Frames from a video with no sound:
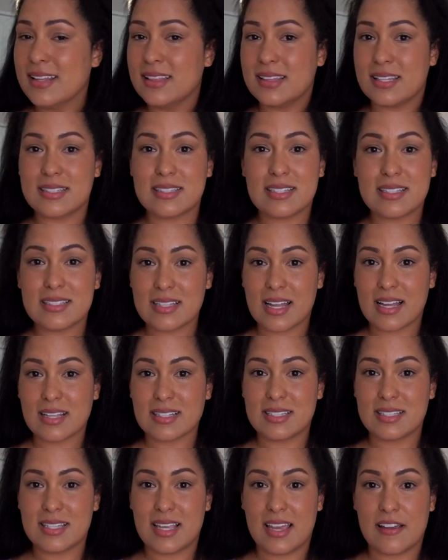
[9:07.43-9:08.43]
This is
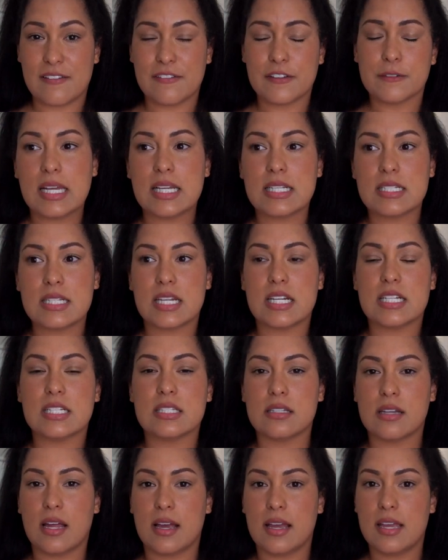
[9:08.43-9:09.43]
not safe. Like I said,
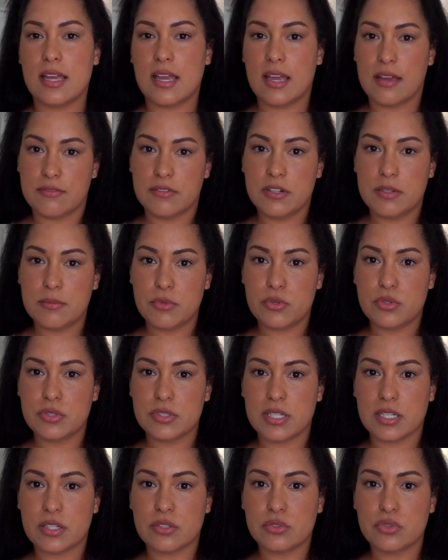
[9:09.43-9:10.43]
it's not every
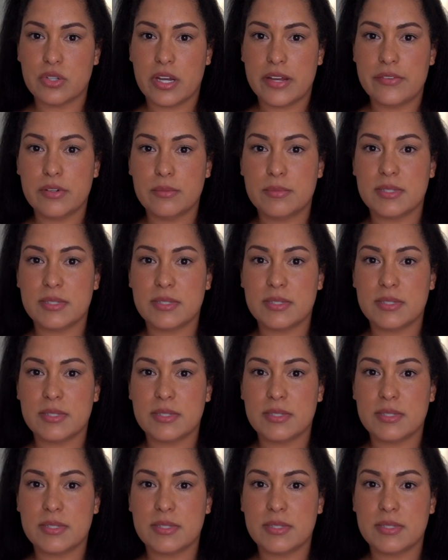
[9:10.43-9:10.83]
motorcycle driver,